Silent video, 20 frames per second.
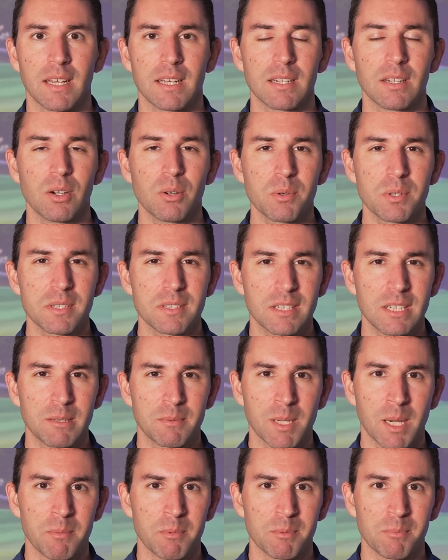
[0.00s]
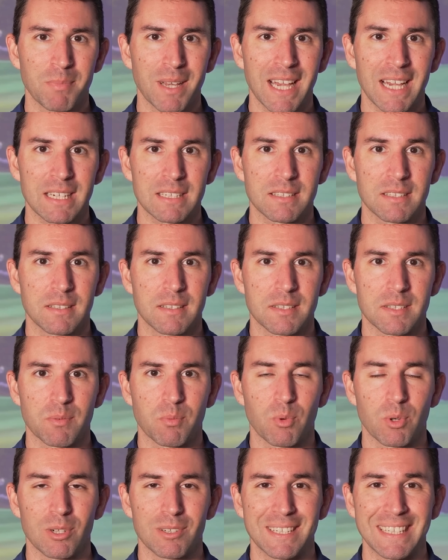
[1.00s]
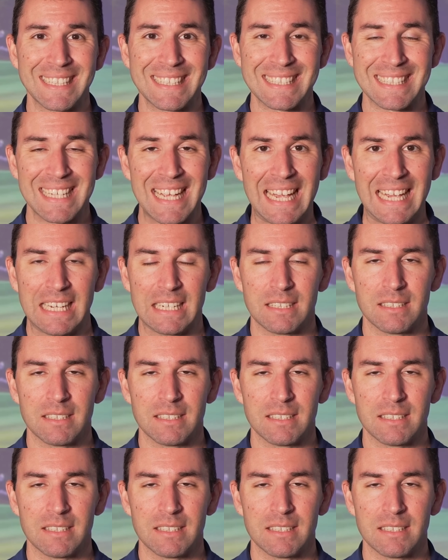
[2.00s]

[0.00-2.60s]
I always keep coming back to this word intent.